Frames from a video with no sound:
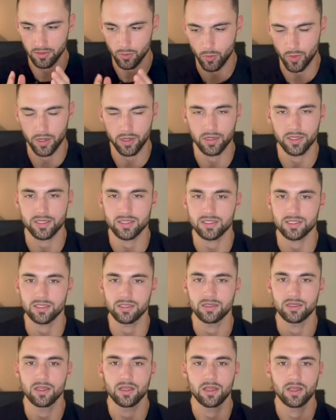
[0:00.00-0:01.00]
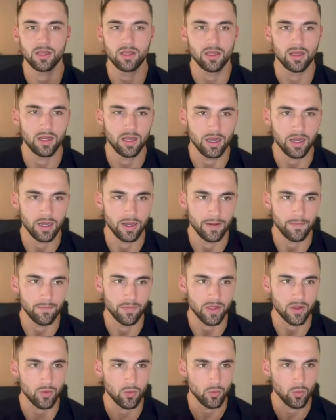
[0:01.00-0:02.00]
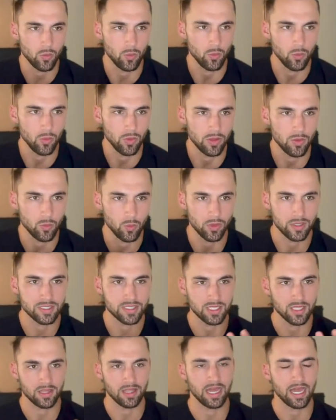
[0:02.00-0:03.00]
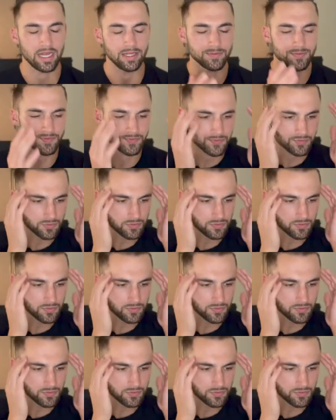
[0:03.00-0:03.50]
awareness and like wanting that,